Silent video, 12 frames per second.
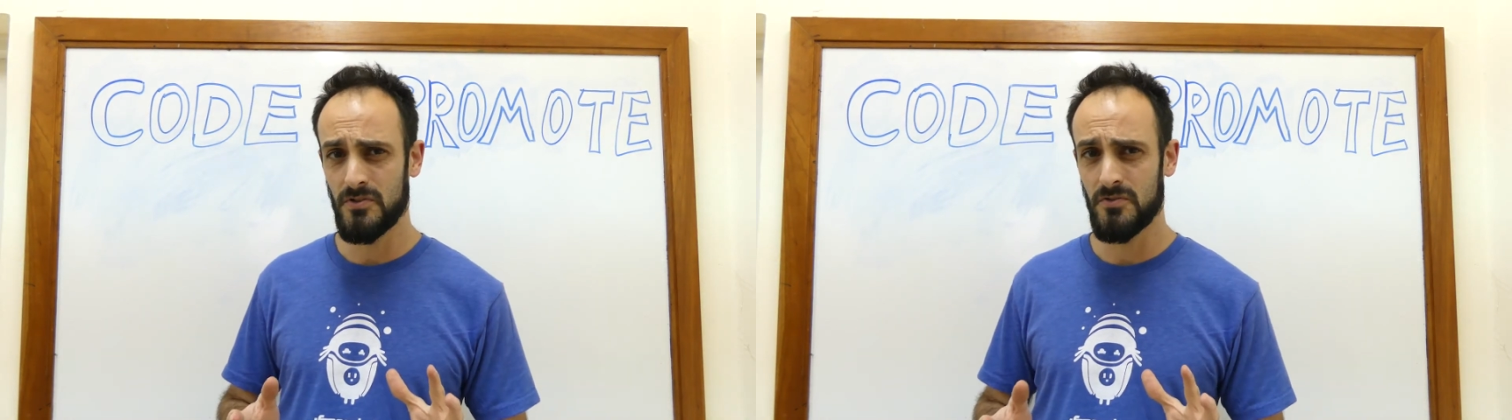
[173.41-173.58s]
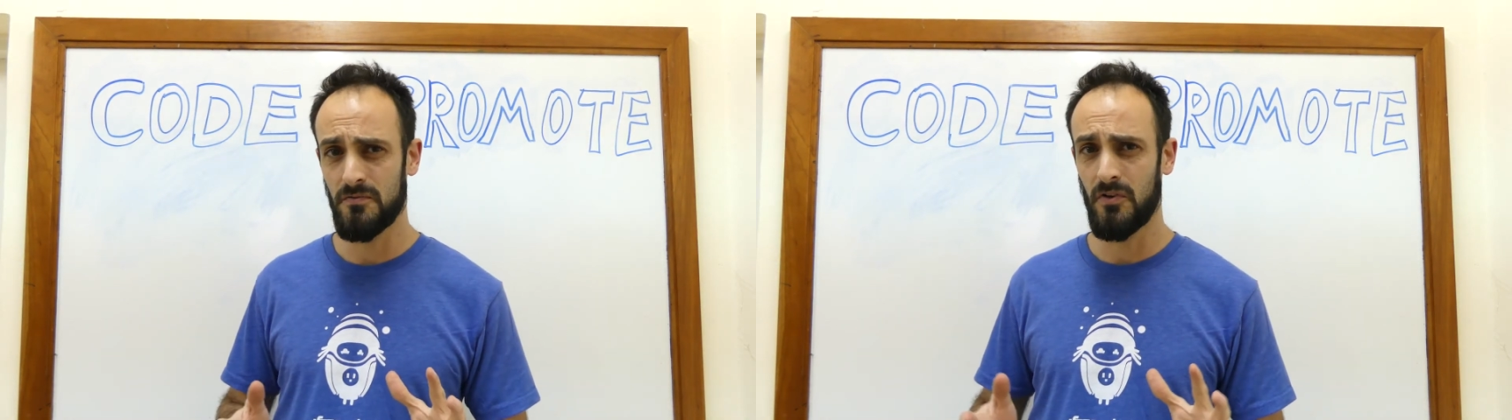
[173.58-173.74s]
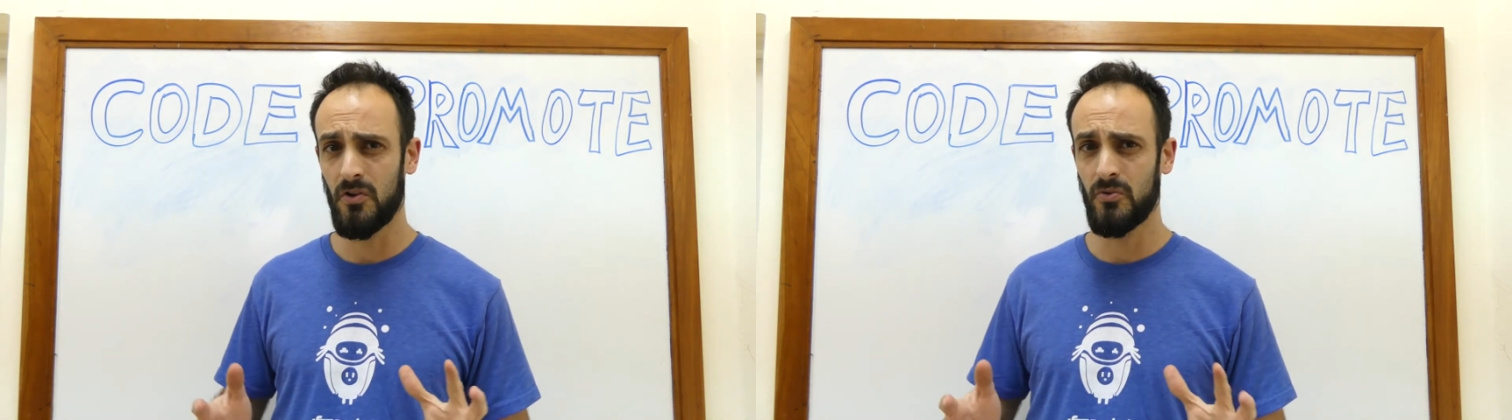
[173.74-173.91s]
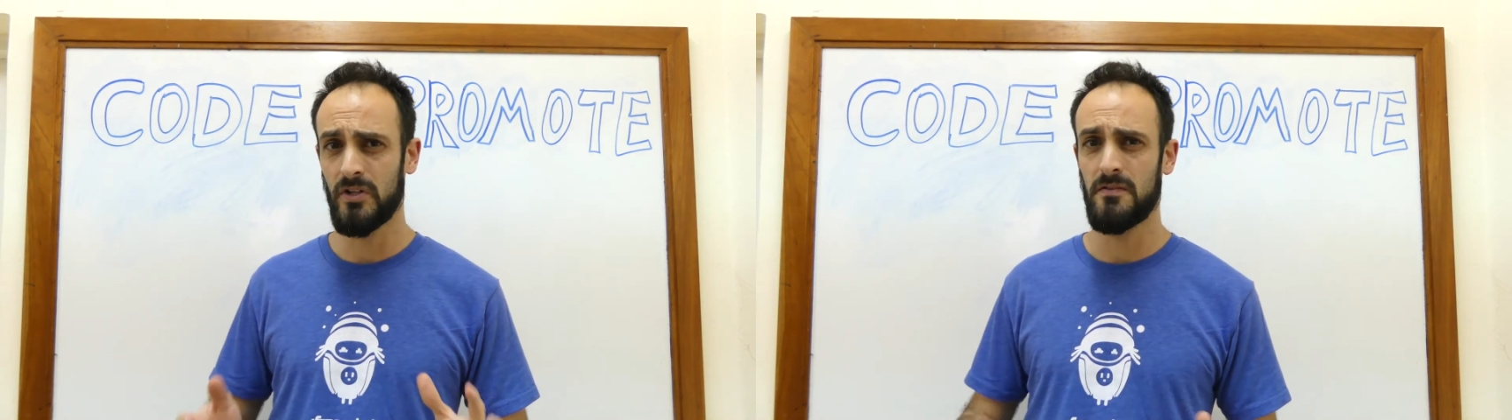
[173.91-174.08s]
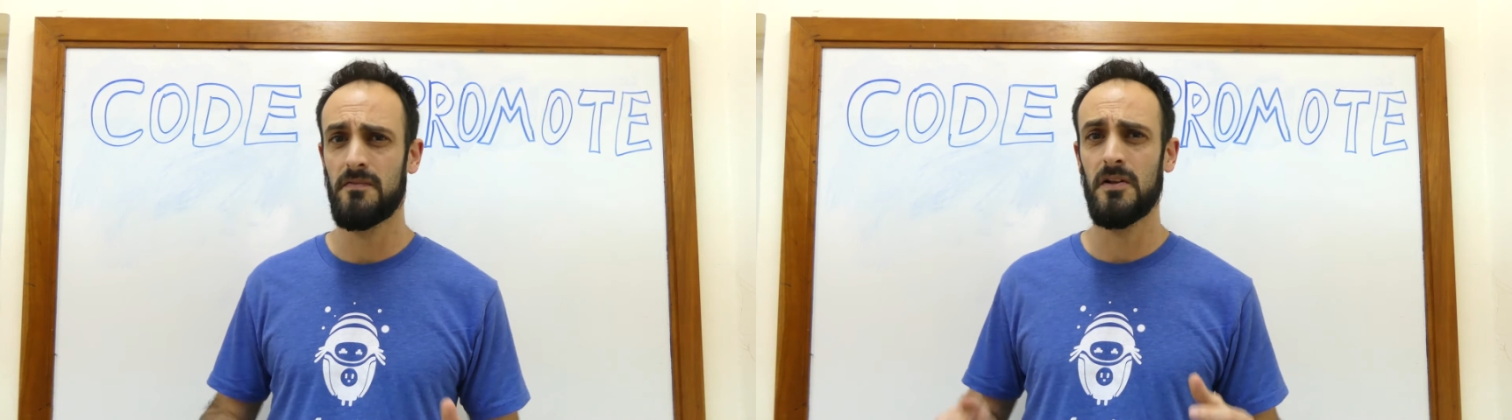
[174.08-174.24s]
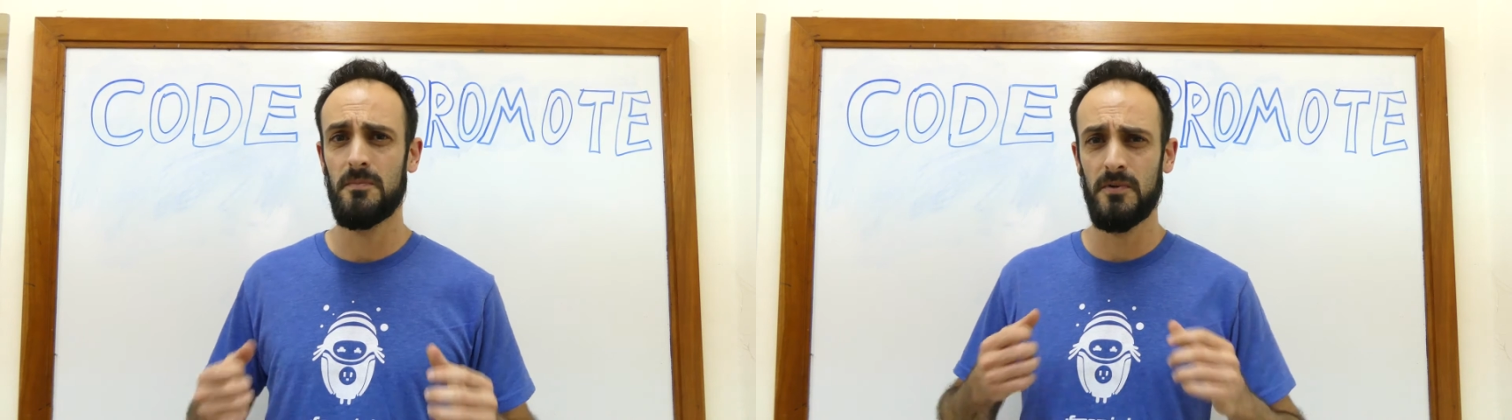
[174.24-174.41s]
to follow the
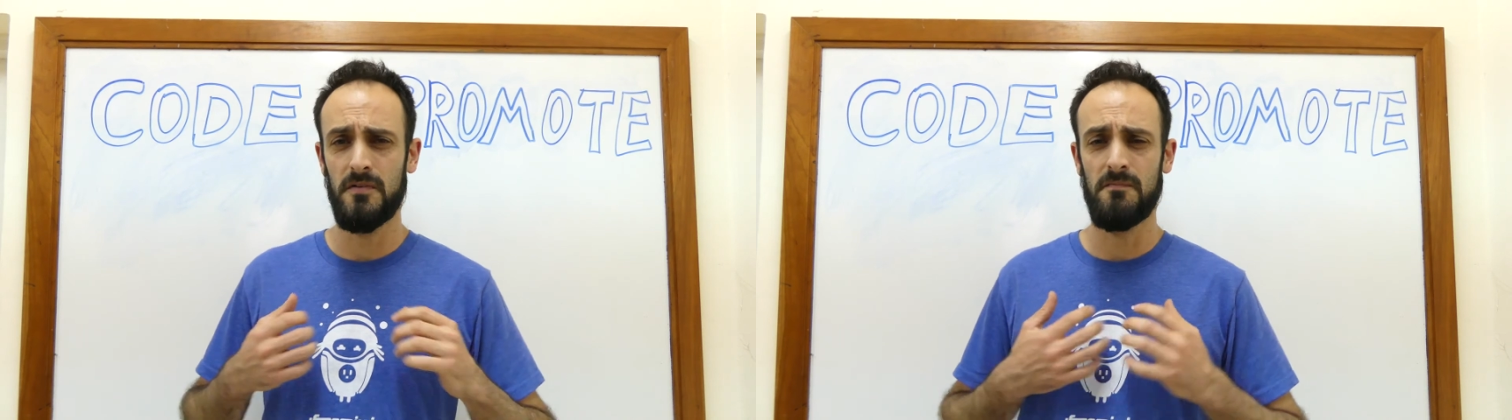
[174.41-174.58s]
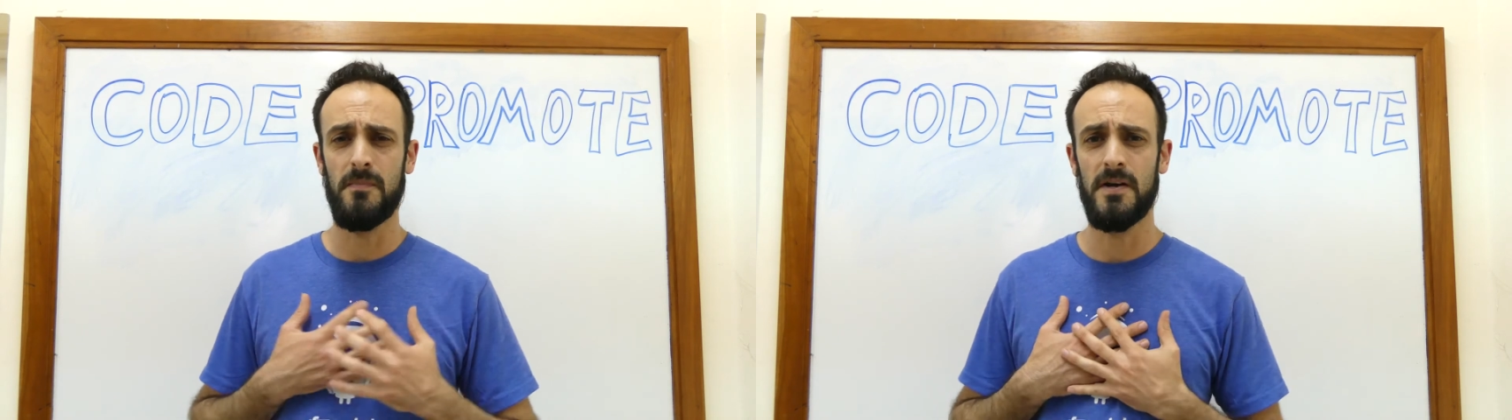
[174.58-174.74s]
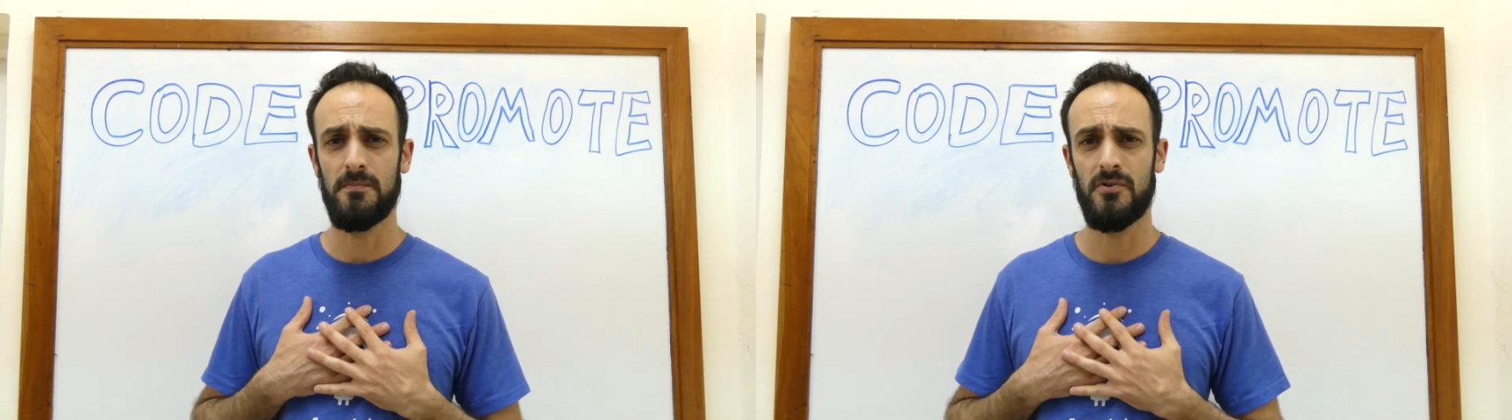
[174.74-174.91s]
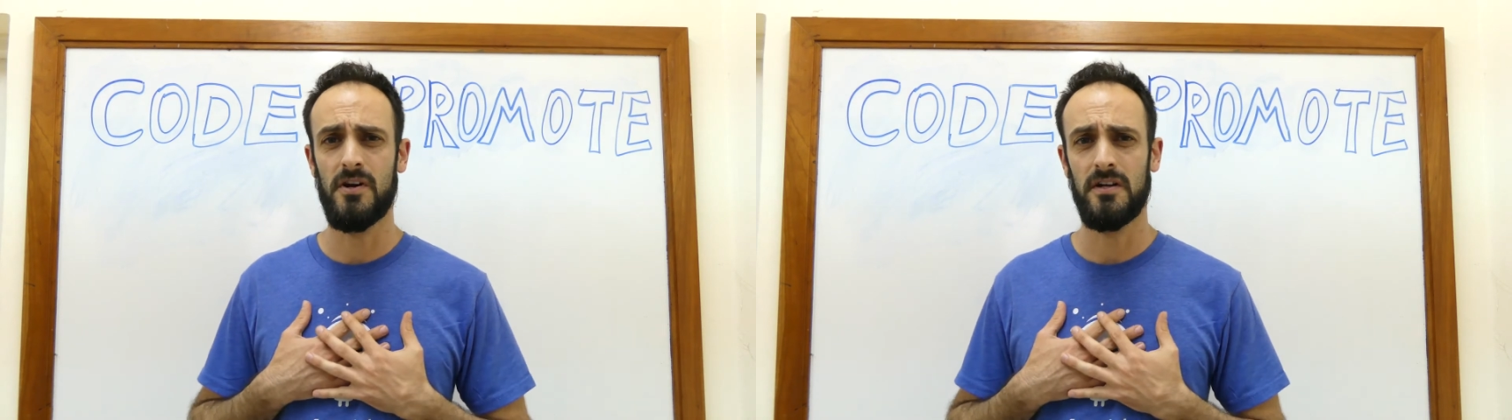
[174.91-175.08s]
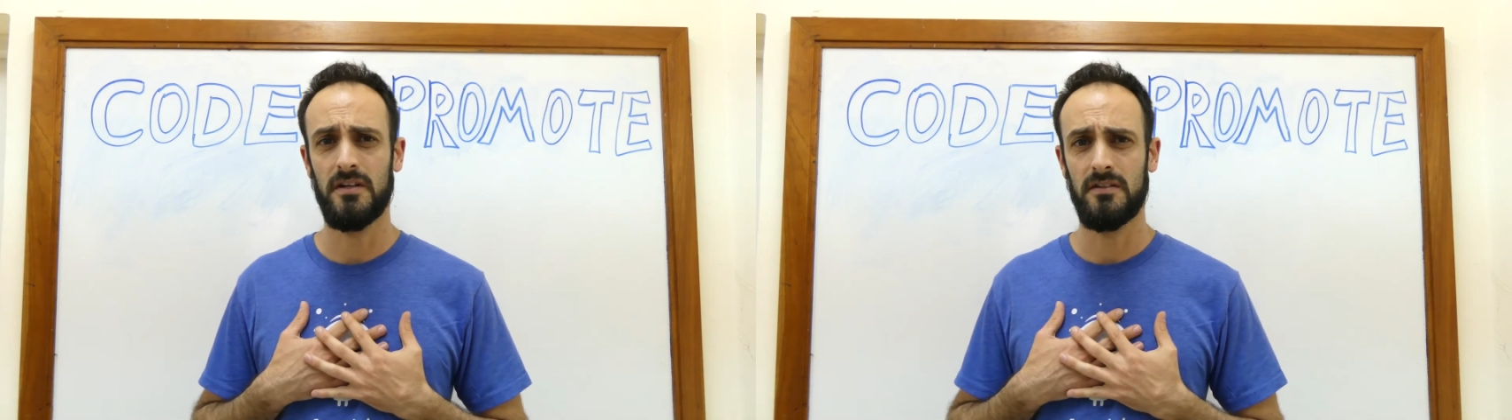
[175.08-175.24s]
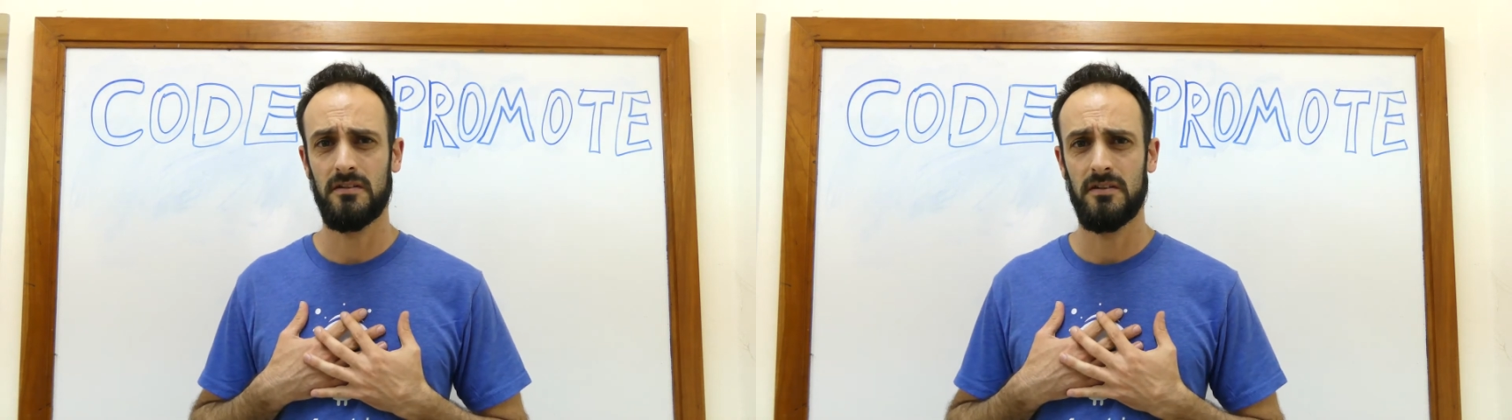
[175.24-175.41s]
development of my
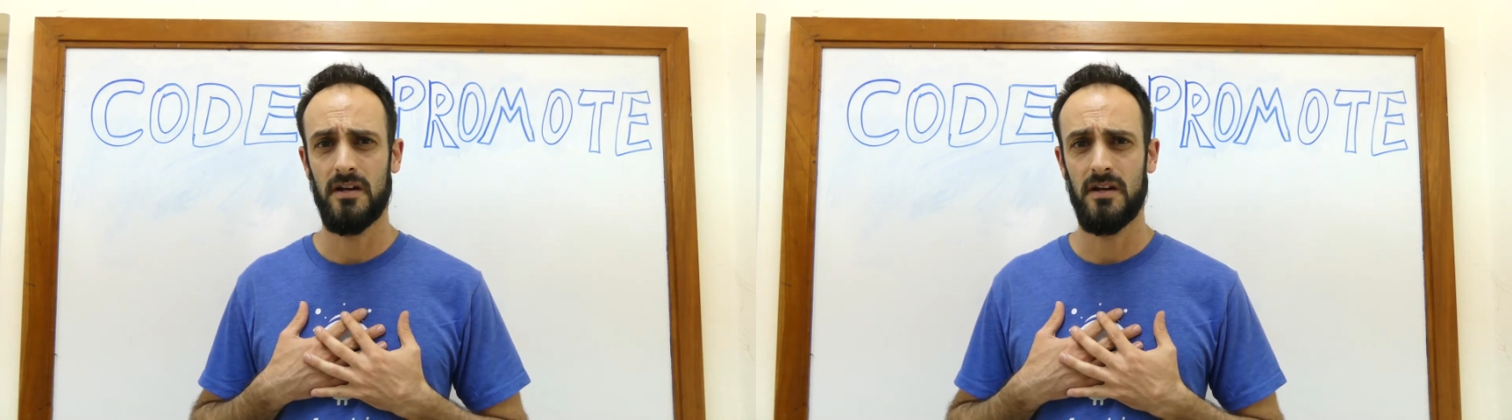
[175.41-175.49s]
product?